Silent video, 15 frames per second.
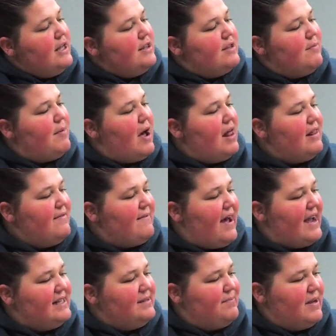The ball of
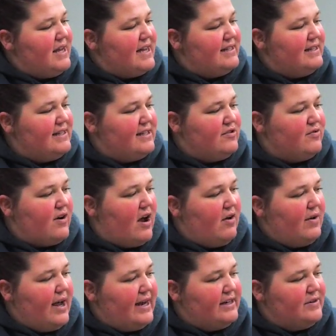ice begins to
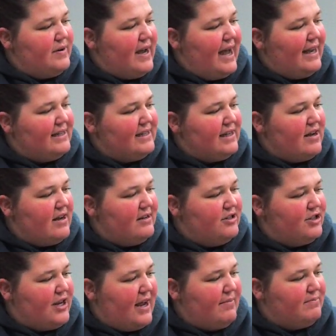grow into a
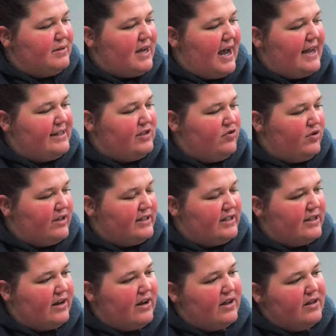hexagon-shaped ice
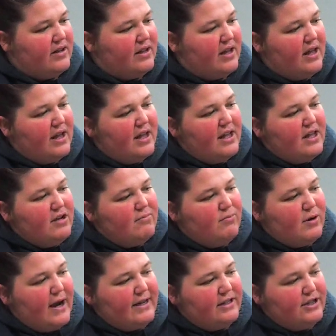crystal.
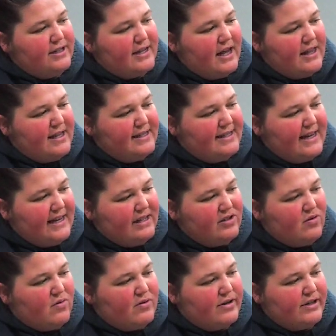Branches on the 6
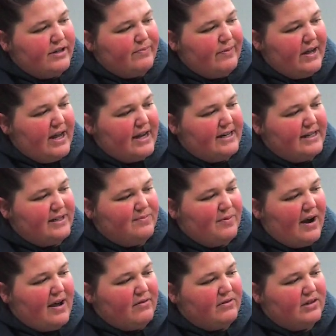corners begin to
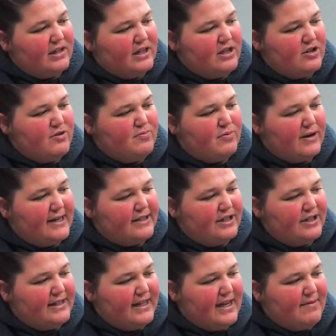sprout. The new
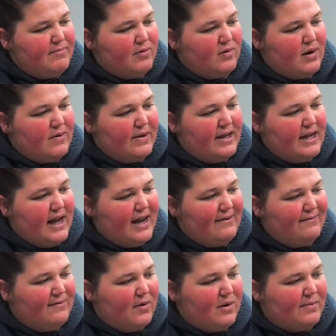branches keep growing
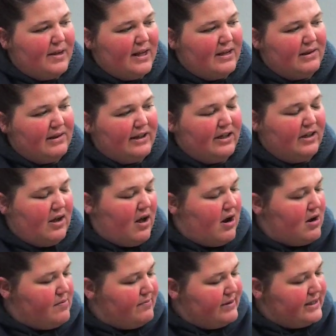and forming little
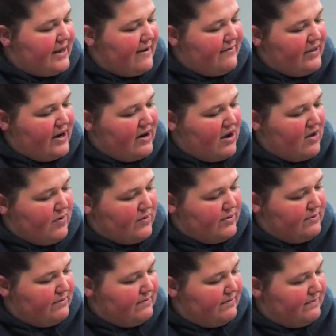arms of their own.